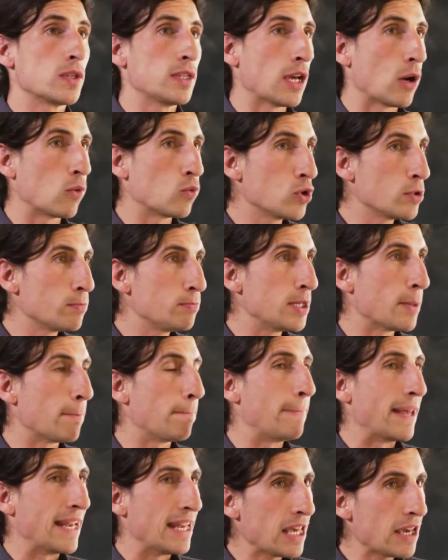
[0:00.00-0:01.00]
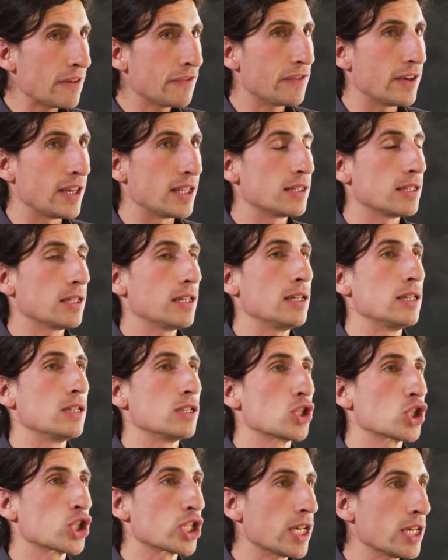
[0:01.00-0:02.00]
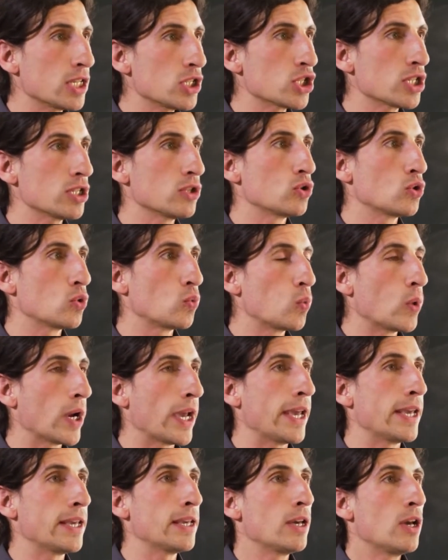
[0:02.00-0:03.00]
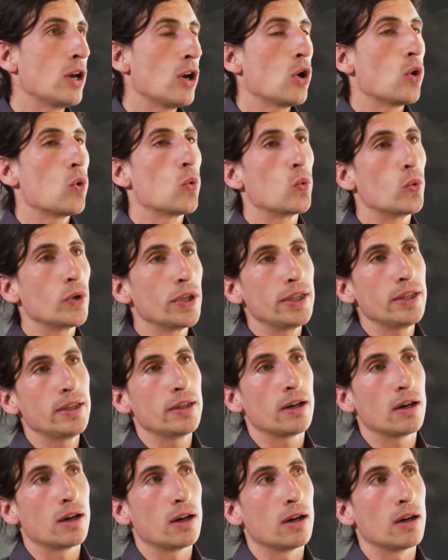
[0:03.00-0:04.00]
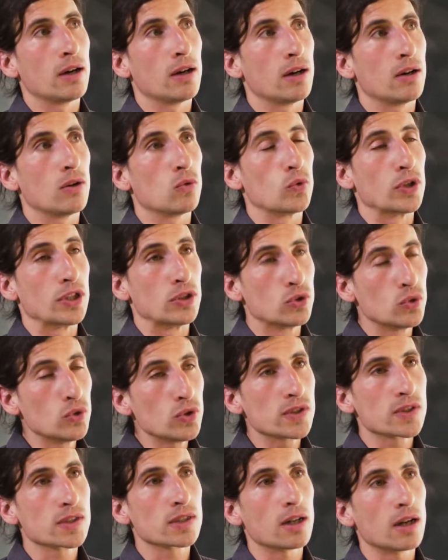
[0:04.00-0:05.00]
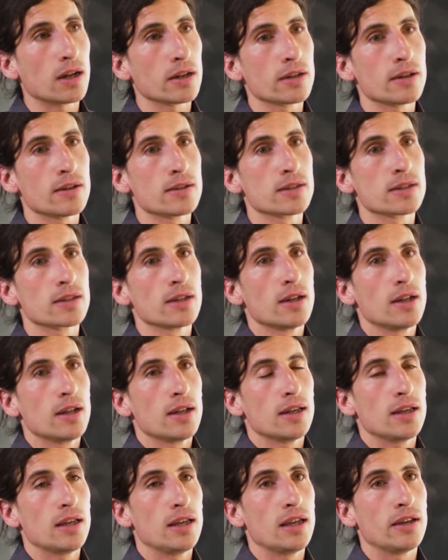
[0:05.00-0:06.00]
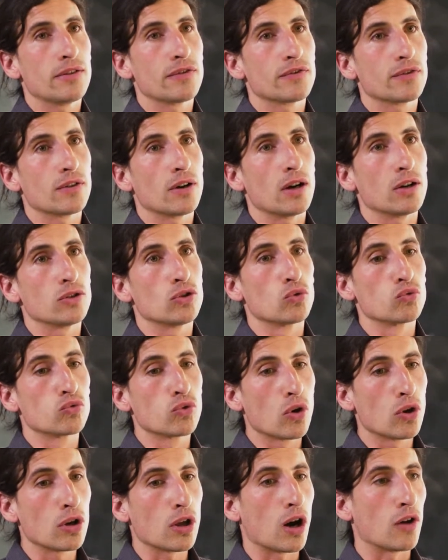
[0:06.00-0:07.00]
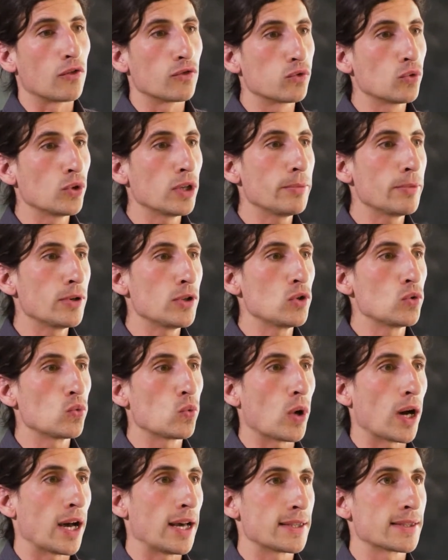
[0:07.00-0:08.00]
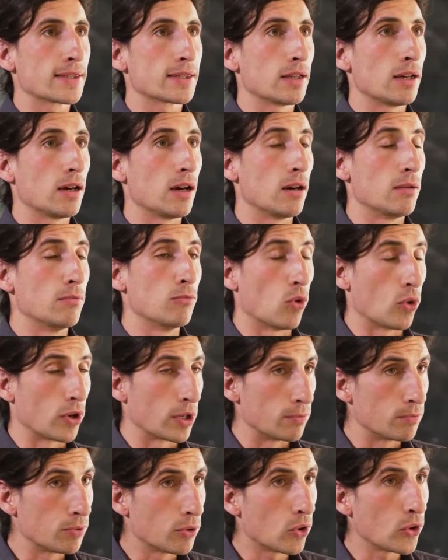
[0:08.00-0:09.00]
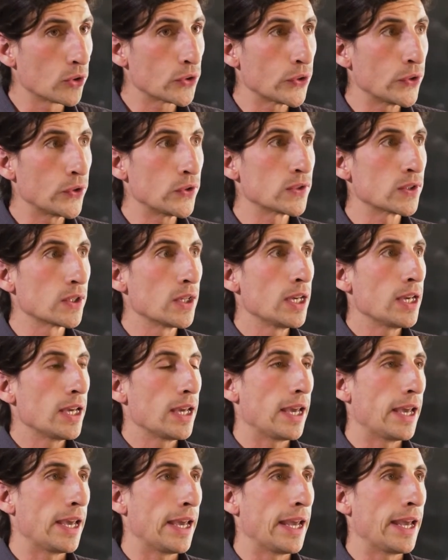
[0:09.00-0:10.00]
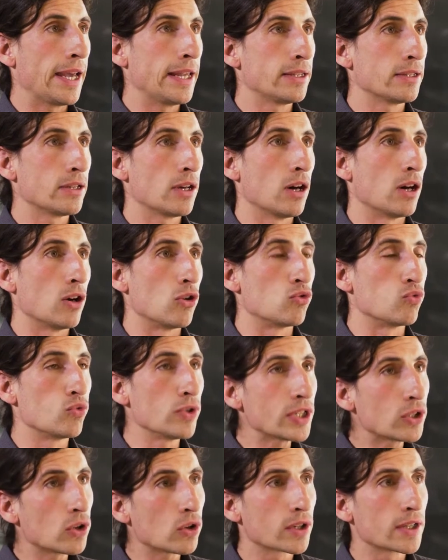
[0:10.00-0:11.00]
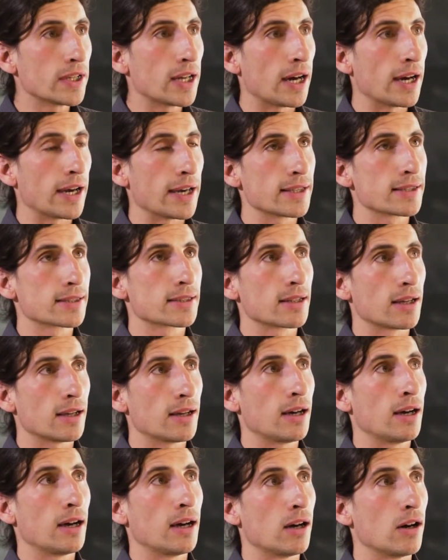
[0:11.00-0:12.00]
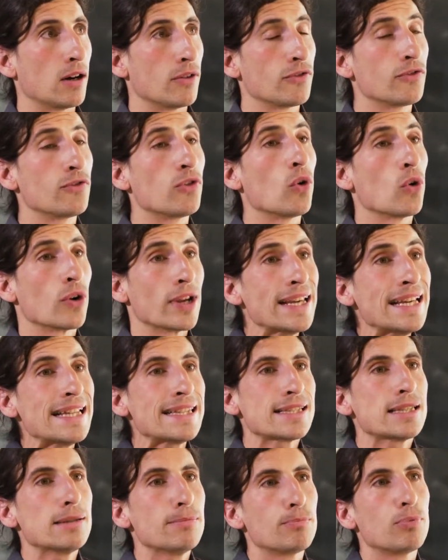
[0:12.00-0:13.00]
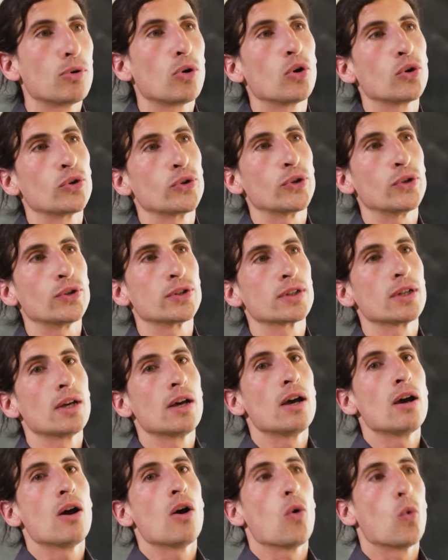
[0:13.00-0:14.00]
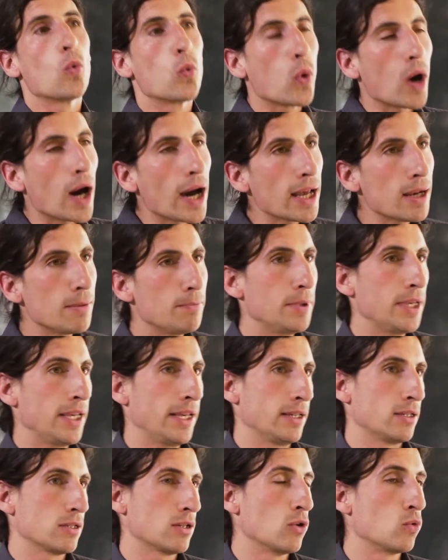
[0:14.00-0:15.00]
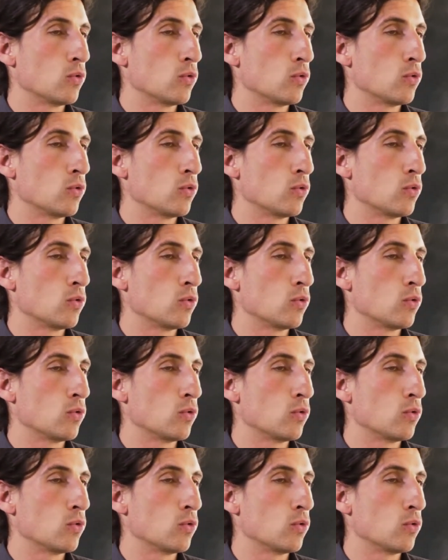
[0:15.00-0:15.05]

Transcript: there would be a benefit in changing the way we, uh, we do science, if uh, the role of women was uh, more important and uh, recognized uh, for its importance while being